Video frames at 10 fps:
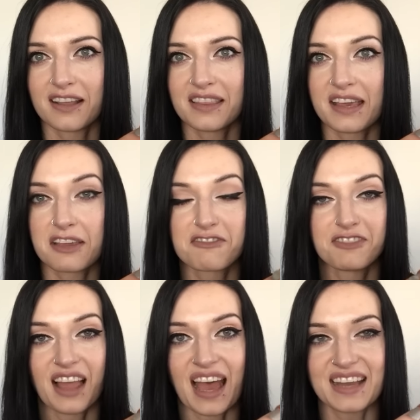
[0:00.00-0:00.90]
laying
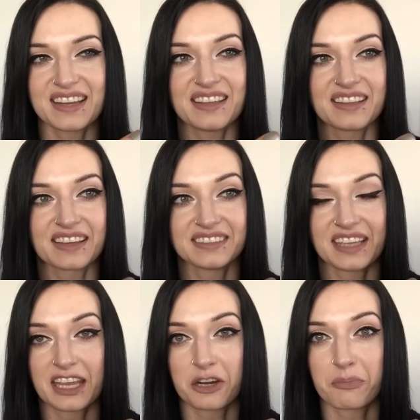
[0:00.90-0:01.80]
flat in the
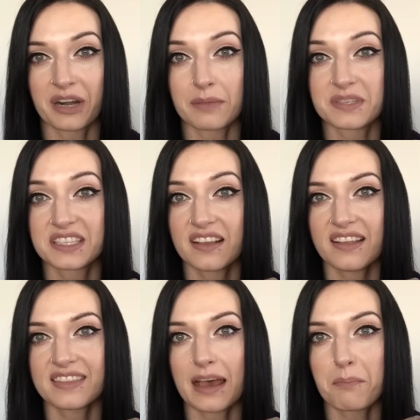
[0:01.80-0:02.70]
container, but I'm still
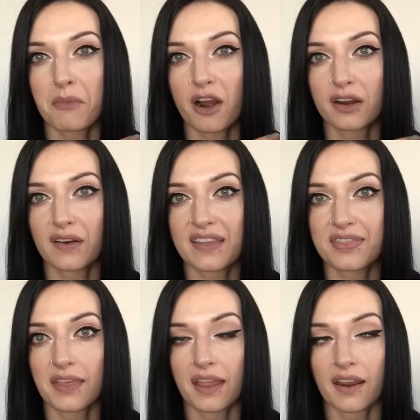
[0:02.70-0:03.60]
at that mark
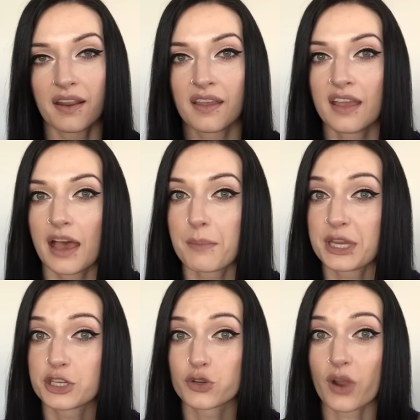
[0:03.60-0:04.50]
right there. I'm
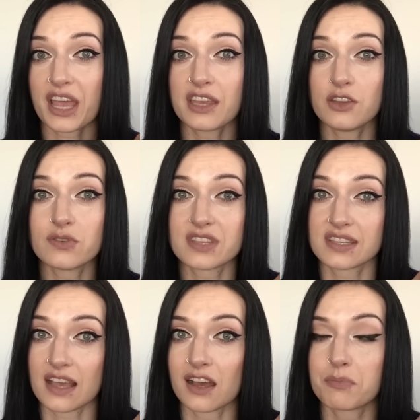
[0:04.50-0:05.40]
going to try and use
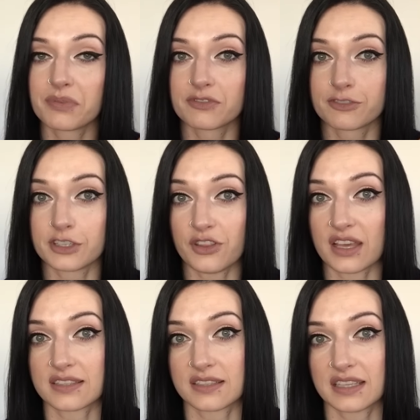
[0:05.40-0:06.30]
this up for
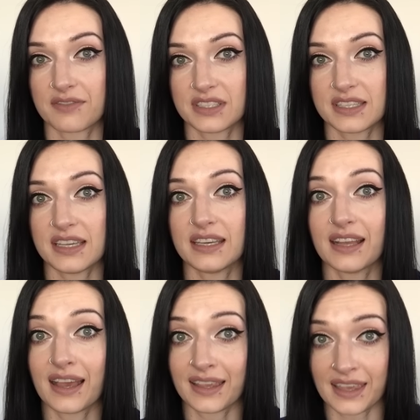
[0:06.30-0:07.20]

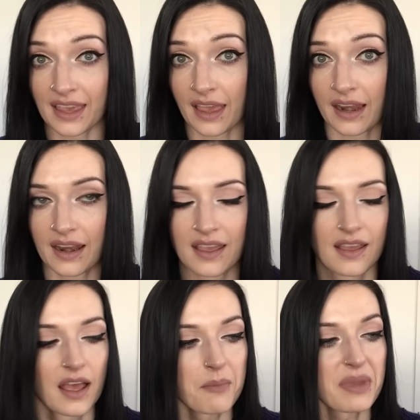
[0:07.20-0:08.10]
2017 again
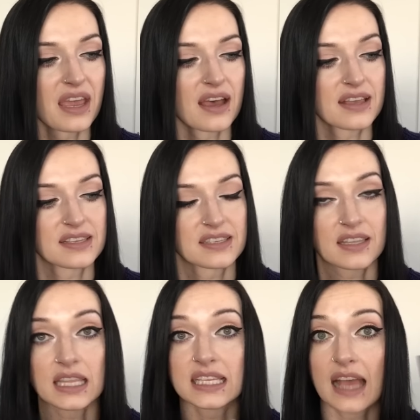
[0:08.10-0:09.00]
because
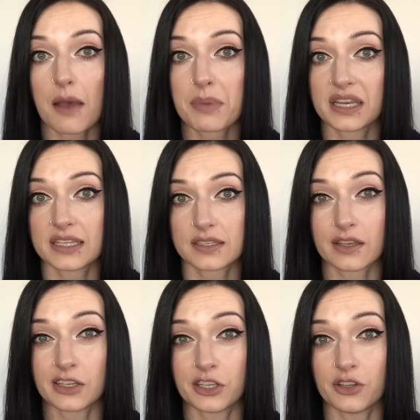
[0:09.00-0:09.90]
these have been
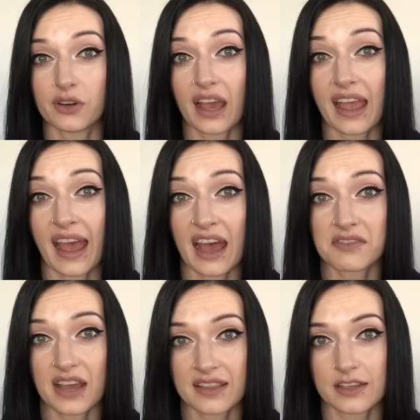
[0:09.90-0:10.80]
discontinued. I
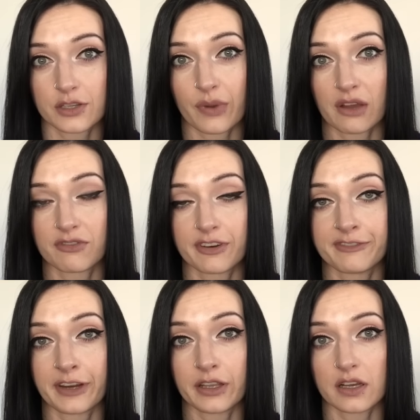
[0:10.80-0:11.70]
have had this around for a
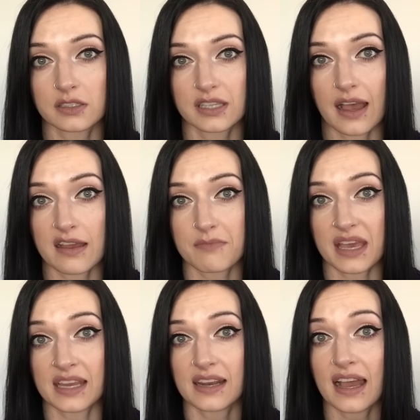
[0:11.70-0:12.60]
very long time
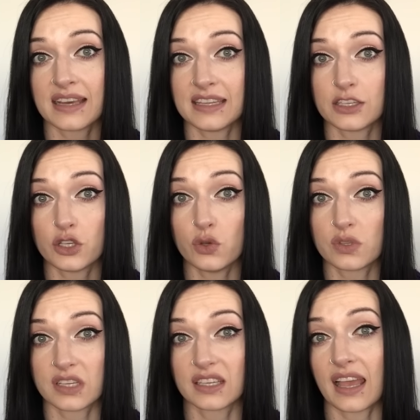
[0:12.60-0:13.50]
and I need to
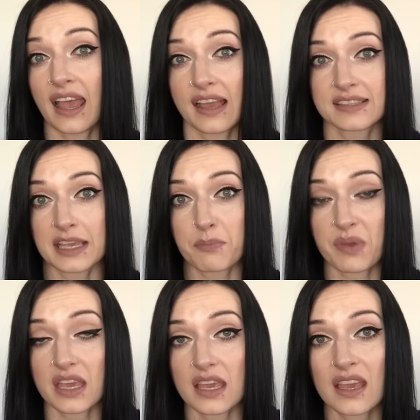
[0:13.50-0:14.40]
use it
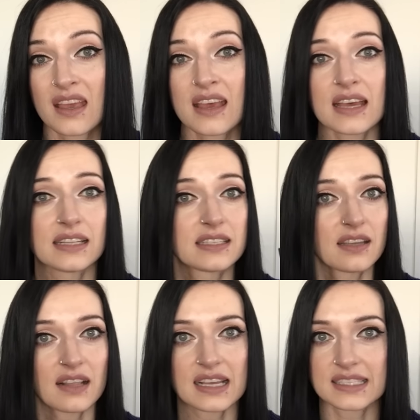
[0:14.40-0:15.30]
ASAP. It
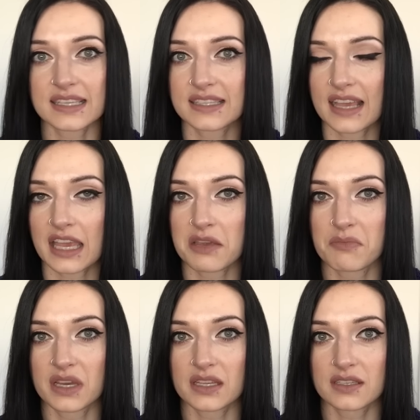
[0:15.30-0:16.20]
still has the
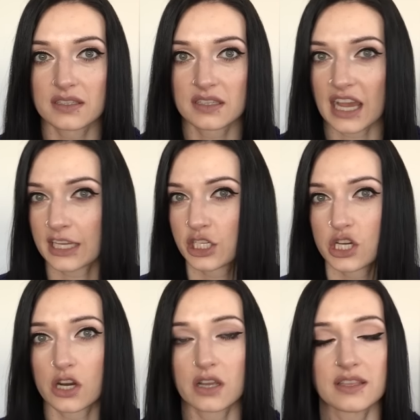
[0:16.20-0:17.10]
same
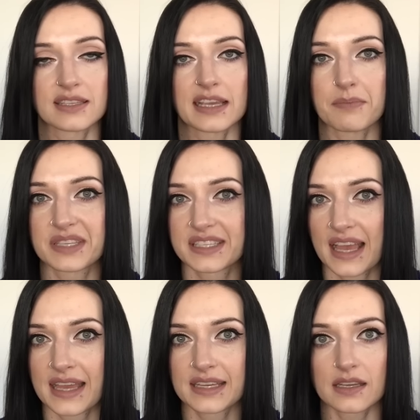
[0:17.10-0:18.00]
texture and the same
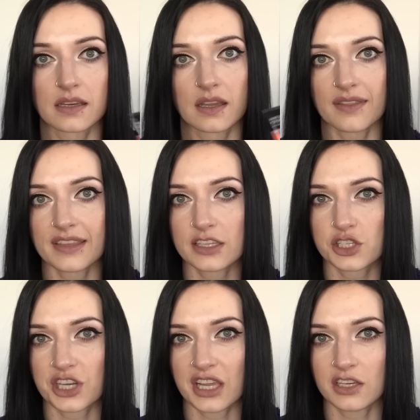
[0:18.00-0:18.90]
scent. Nothing's
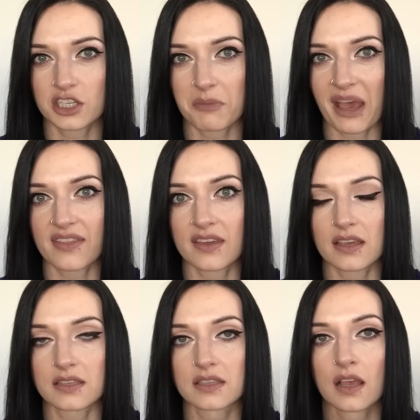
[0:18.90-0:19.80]
changed about
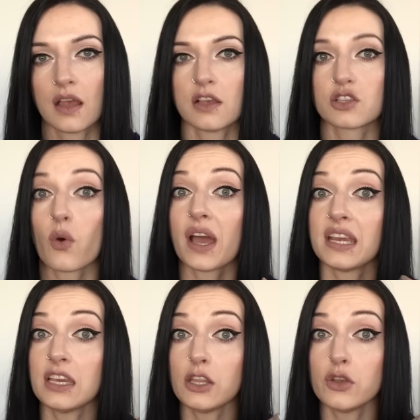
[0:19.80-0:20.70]
this, so I
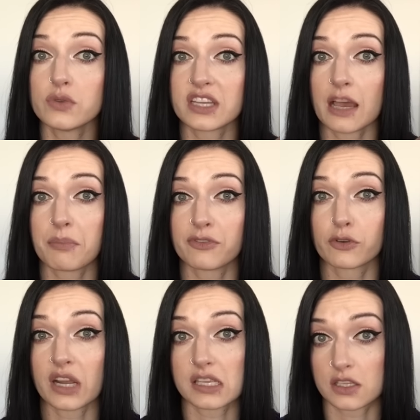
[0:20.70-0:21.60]
need to use it up
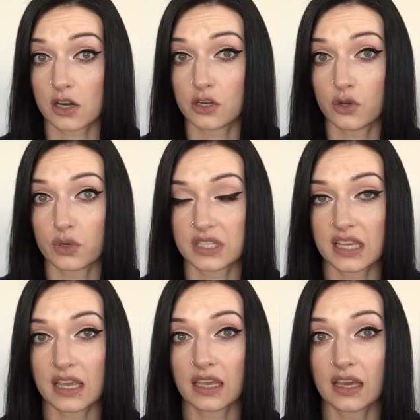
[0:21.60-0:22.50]
before I start
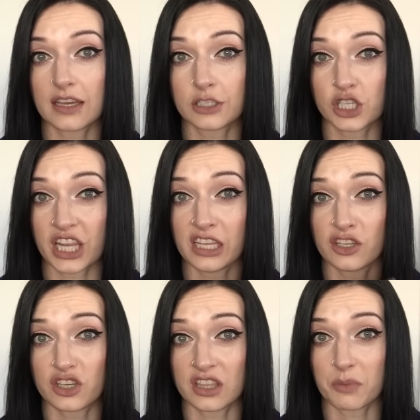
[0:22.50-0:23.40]
noticing a
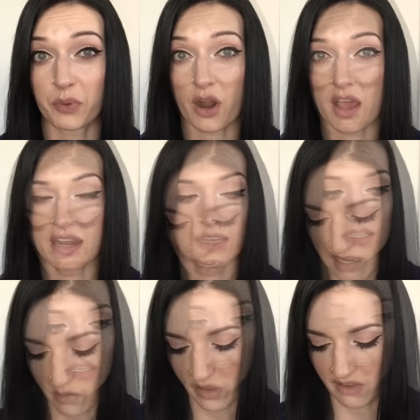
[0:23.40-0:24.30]
change in the product.
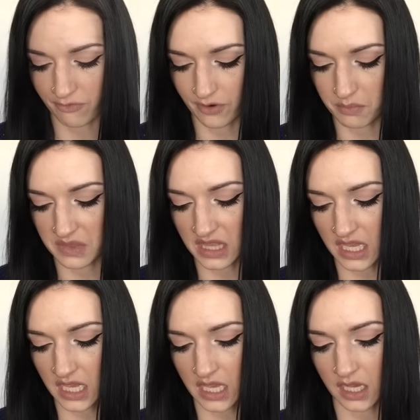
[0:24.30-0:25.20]
Getting away from
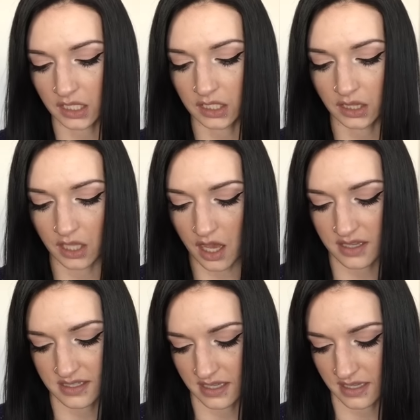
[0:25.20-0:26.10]
the
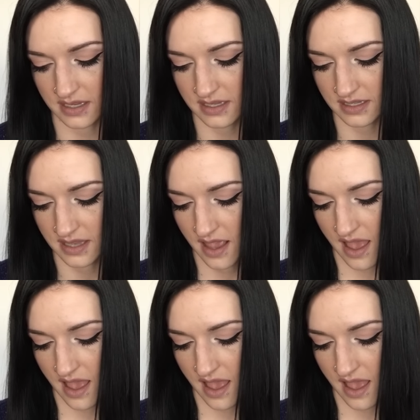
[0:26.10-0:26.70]
glosses,